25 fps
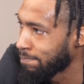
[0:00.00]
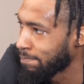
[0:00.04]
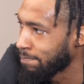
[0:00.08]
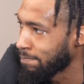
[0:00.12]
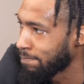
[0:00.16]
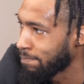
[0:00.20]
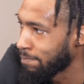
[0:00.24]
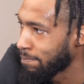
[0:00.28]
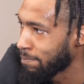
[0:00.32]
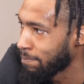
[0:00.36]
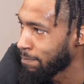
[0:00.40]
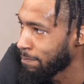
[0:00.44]

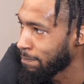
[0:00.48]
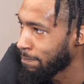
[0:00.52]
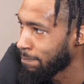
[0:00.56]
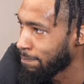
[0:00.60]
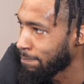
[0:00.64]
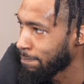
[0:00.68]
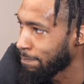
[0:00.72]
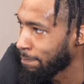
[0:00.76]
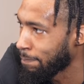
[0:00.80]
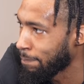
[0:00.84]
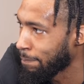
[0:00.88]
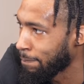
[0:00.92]

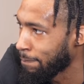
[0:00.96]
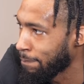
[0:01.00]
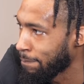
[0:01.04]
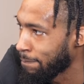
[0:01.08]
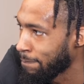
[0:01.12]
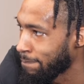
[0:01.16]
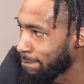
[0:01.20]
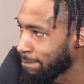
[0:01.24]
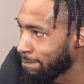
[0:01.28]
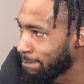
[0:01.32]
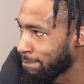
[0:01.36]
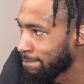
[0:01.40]

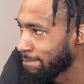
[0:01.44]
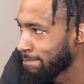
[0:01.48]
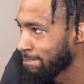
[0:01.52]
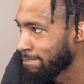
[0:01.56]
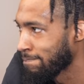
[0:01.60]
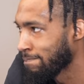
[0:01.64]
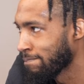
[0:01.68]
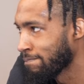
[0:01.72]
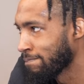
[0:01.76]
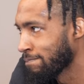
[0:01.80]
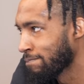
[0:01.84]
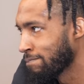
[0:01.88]

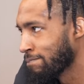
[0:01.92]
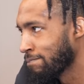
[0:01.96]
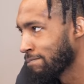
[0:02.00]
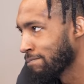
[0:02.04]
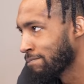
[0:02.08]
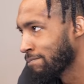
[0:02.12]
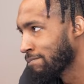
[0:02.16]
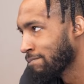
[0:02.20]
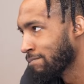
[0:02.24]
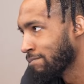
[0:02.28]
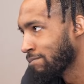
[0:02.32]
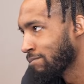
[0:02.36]

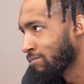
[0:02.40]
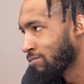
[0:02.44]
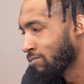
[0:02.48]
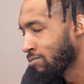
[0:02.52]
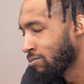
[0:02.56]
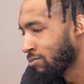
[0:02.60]
Nobody speaks.